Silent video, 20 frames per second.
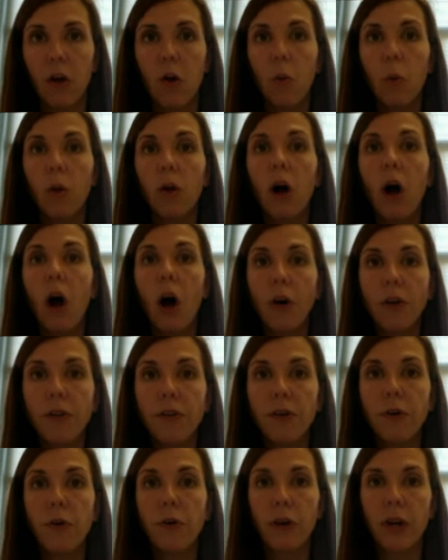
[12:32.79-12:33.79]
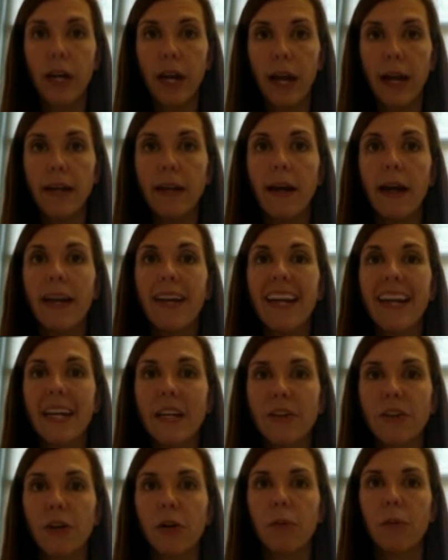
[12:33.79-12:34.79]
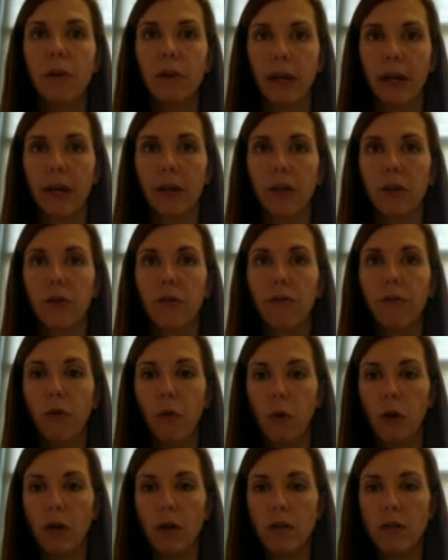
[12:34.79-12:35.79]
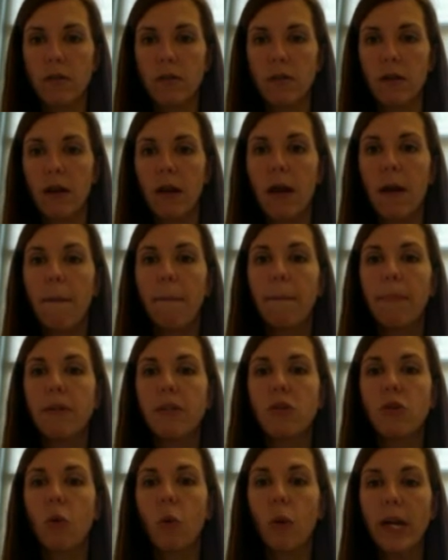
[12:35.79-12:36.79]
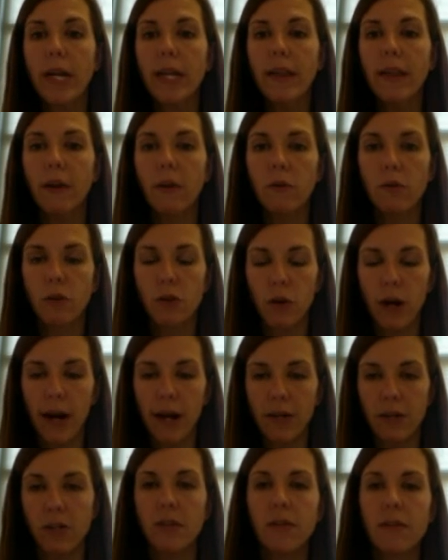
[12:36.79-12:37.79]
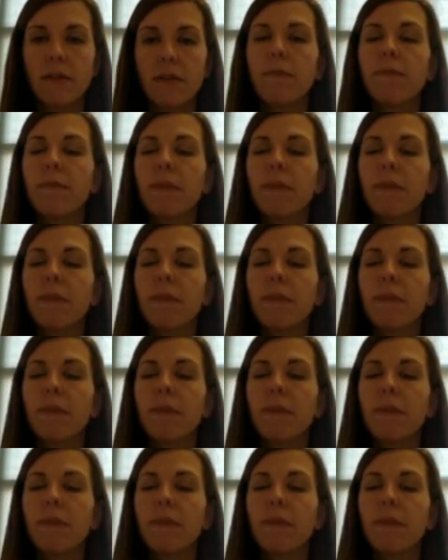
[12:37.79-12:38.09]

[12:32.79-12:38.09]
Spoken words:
will also create an intermolecular force between those attractions,